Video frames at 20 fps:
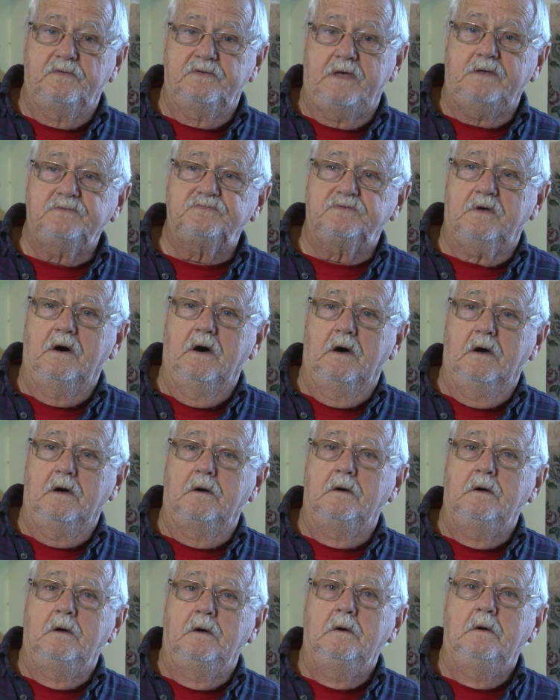That's uh,
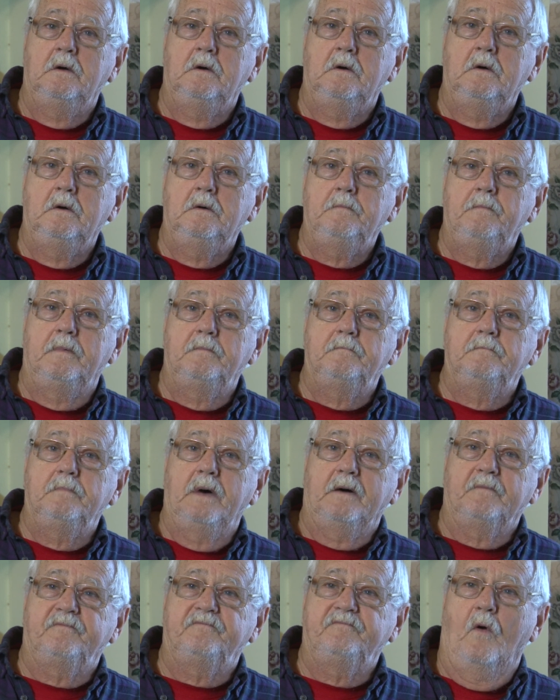
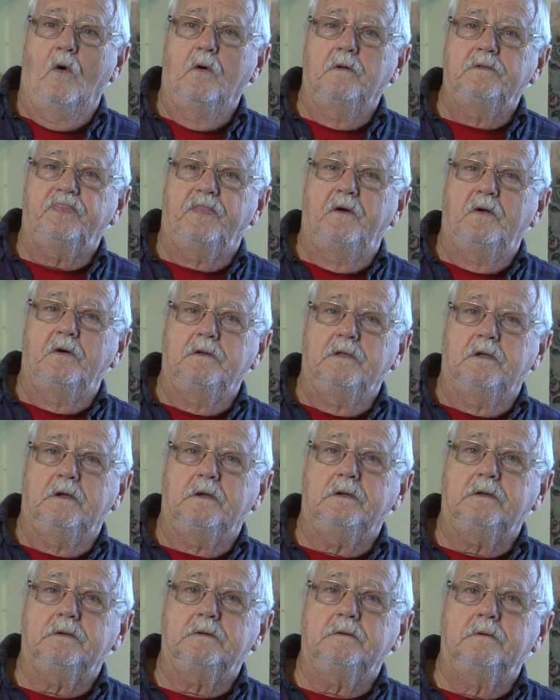about 40,
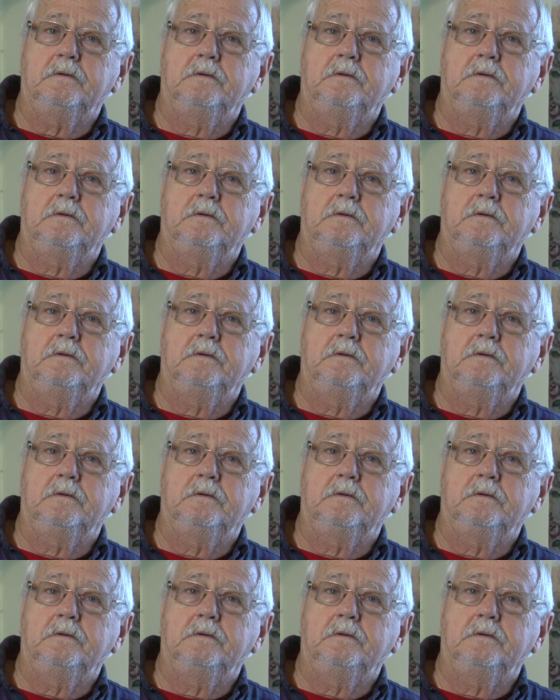38.